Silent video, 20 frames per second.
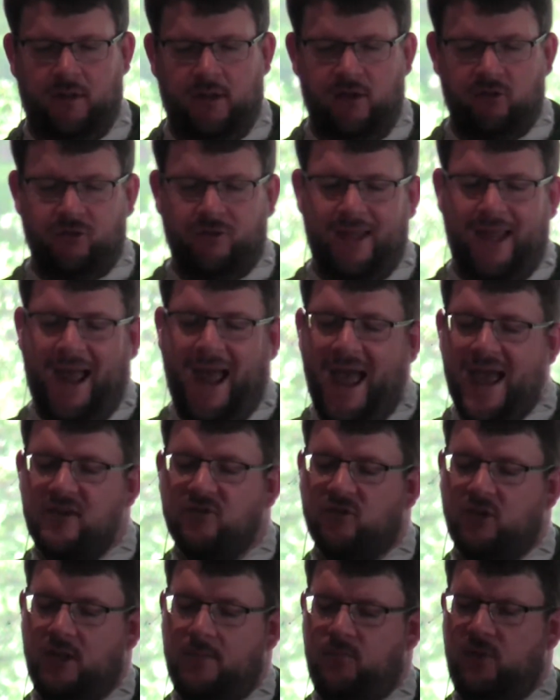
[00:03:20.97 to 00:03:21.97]
And so they
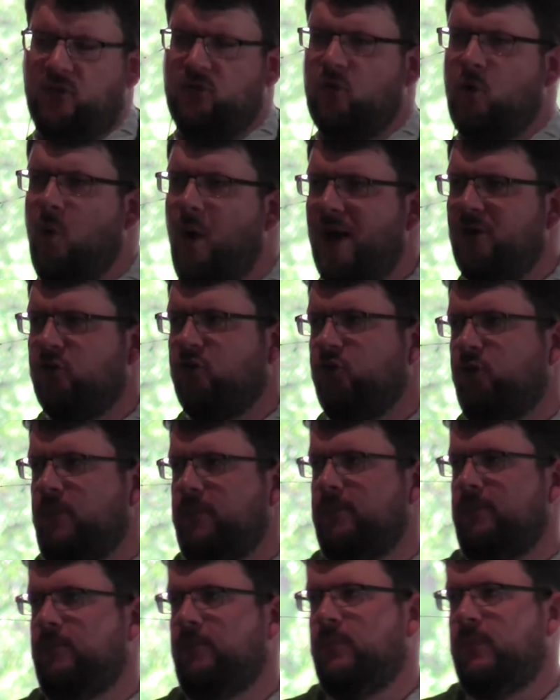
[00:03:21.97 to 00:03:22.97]
ask him this question.
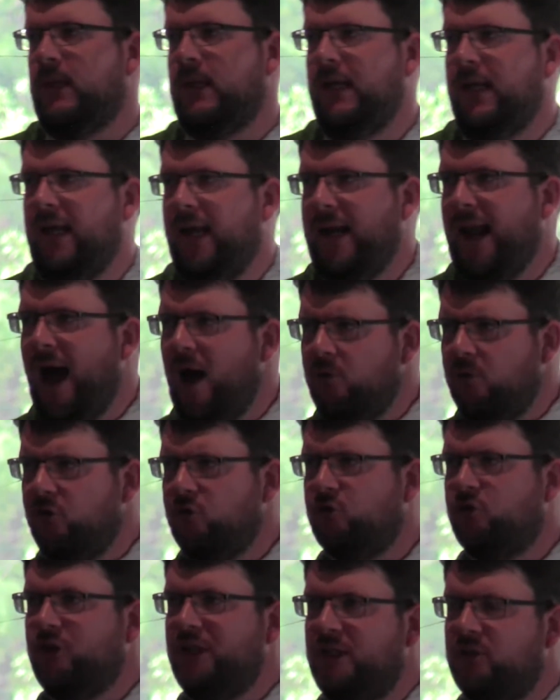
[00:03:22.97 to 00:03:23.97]
And how
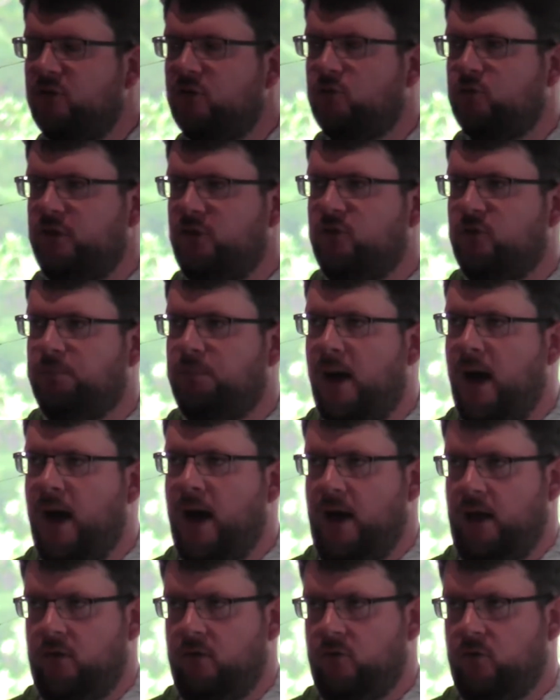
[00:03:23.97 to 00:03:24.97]
does Jesus
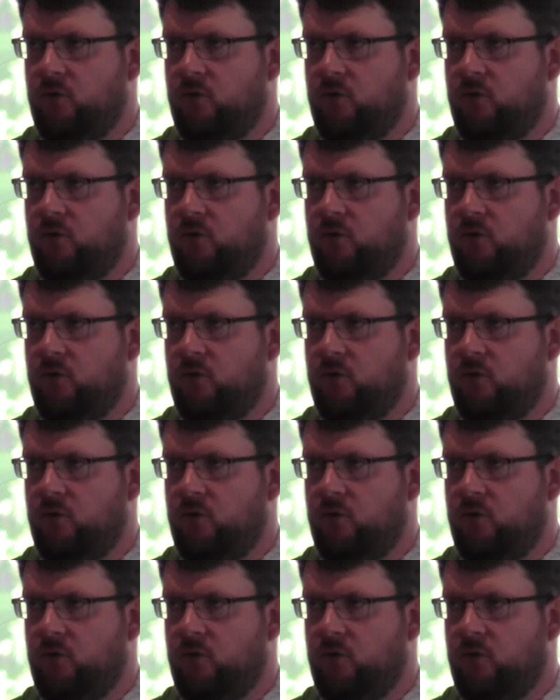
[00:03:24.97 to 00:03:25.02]
respond?